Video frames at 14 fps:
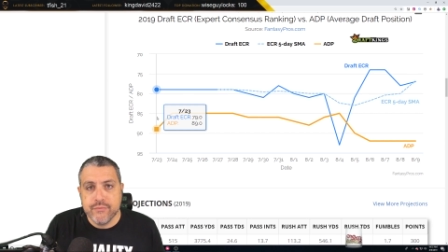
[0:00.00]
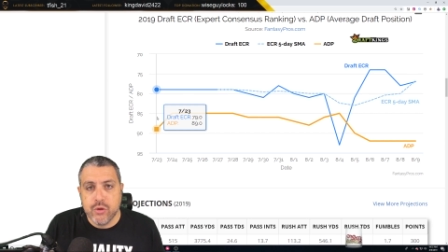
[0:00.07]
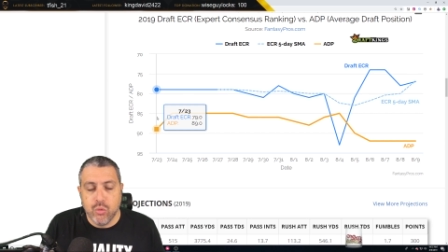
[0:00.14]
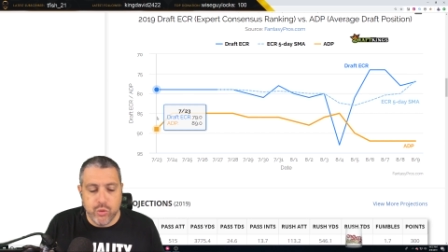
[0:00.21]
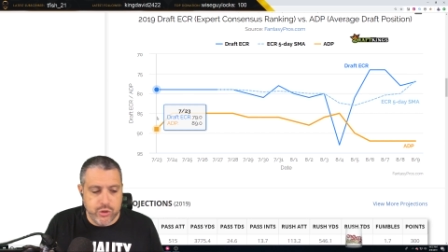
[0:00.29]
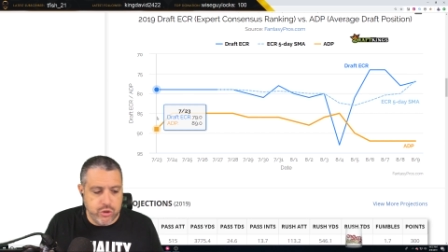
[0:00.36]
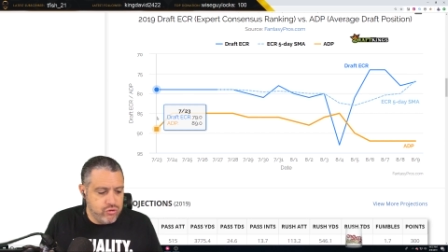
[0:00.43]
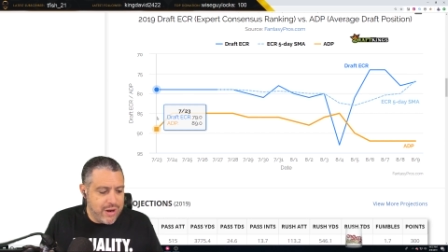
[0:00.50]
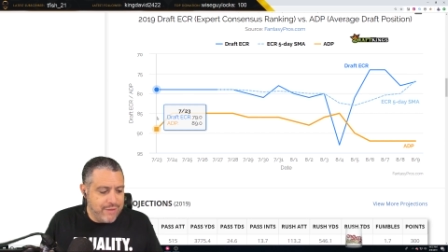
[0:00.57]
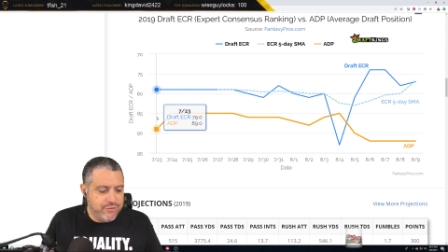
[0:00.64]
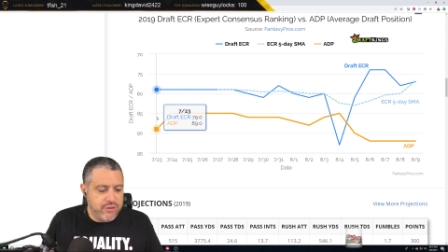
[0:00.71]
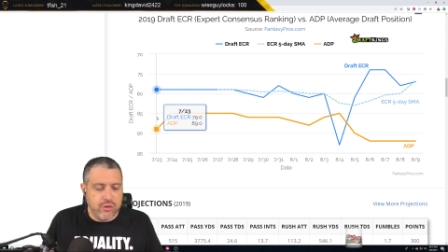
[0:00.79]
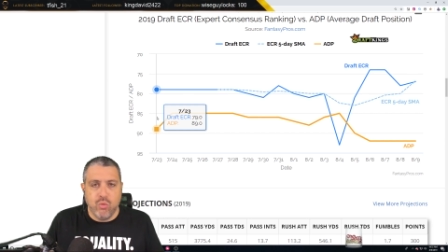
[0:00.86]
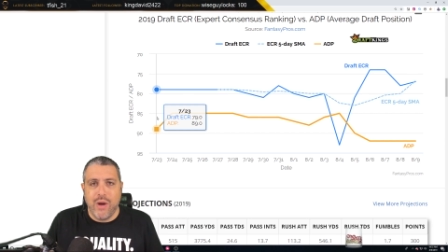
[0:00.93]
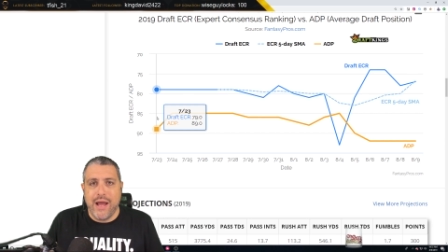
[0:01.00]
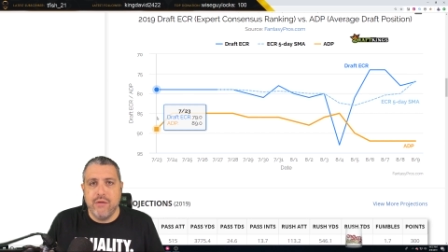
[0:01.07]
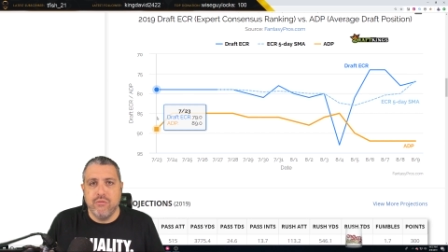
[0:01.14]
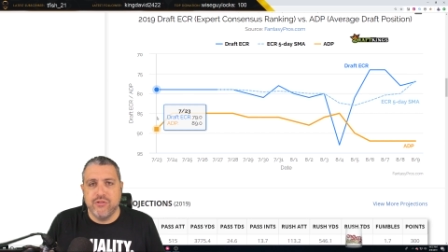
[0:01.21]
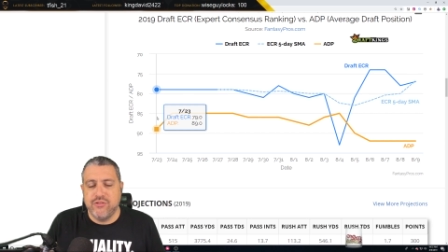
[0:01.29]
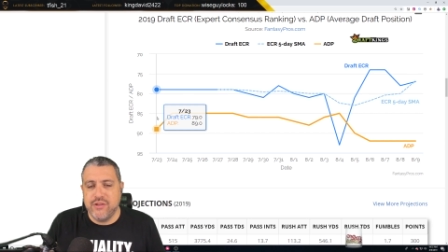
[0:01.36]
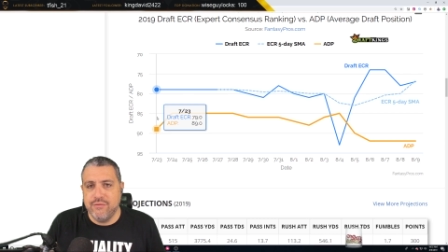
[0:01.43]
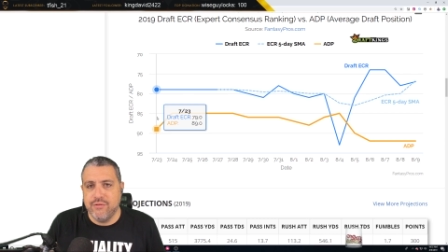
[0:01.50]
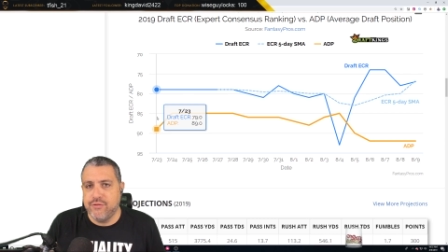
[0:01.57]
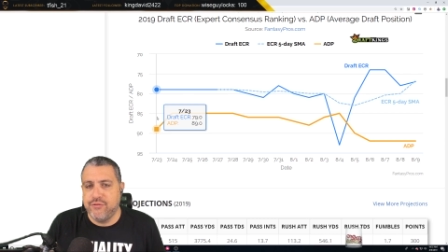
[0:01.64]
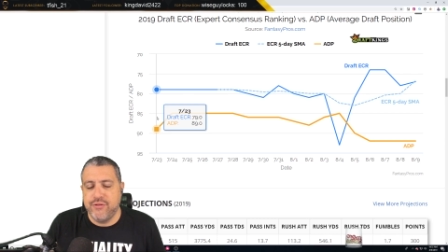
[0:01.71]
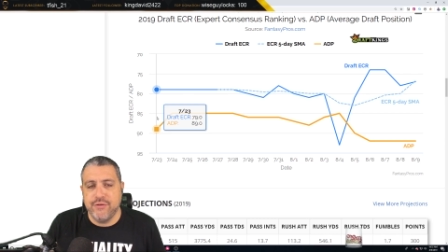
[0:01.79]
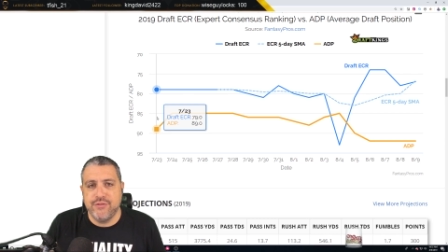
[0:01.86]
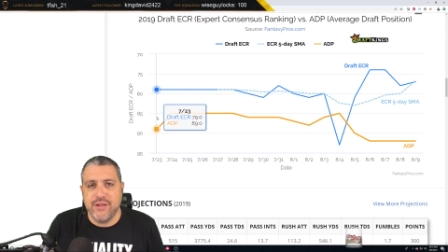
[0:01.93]
when you're drafting the wide receiver
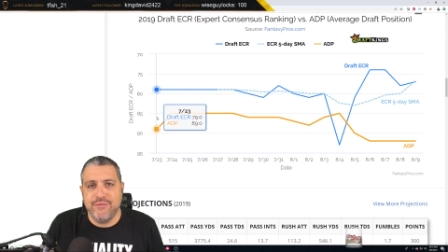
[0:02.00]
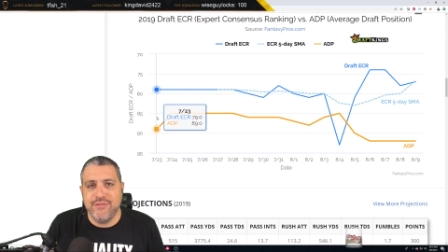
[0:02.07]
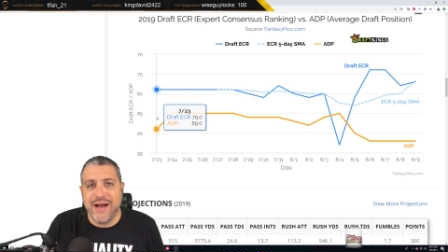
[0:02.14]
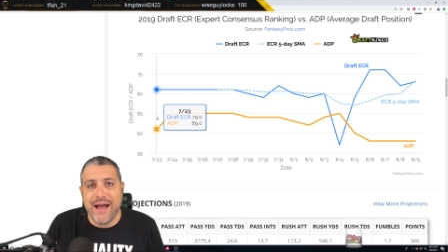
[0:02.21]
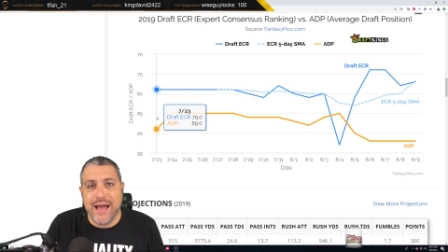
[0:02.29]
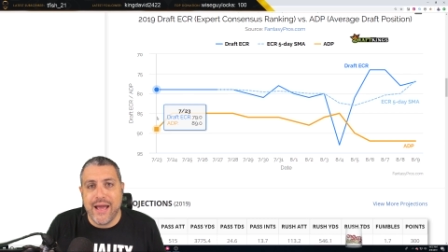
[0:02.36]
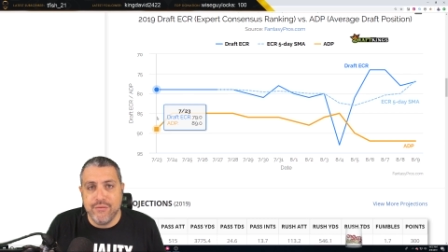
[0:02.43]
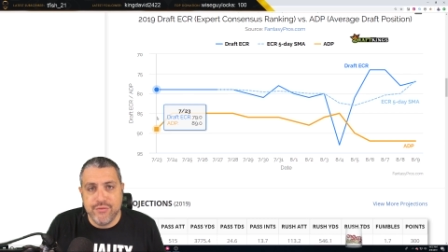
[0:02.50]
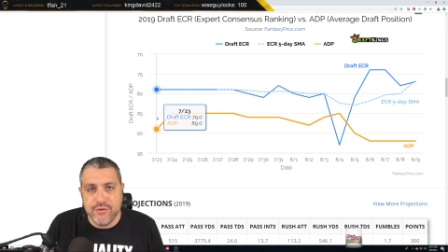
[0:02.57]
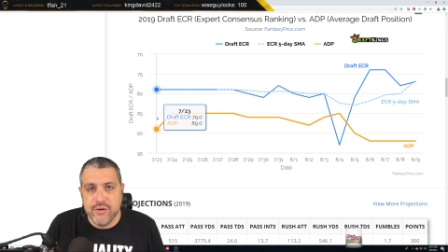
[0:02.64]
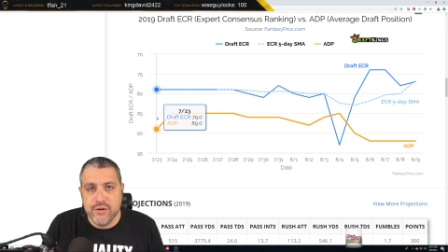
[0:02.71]
55.